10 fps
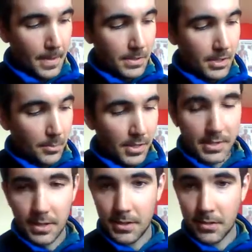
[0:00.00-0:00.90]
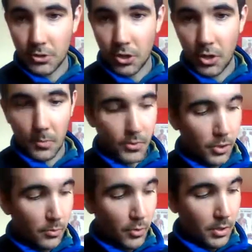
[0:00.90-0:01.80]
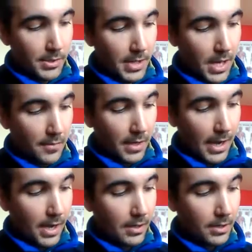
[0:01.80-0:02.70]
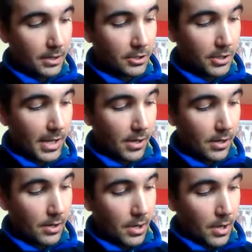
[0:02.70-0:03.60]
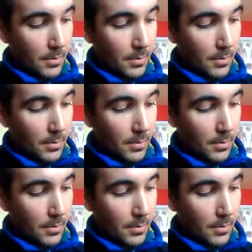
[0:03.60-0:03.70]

So the meniscus is the shock absorber. We also have a cartilage layer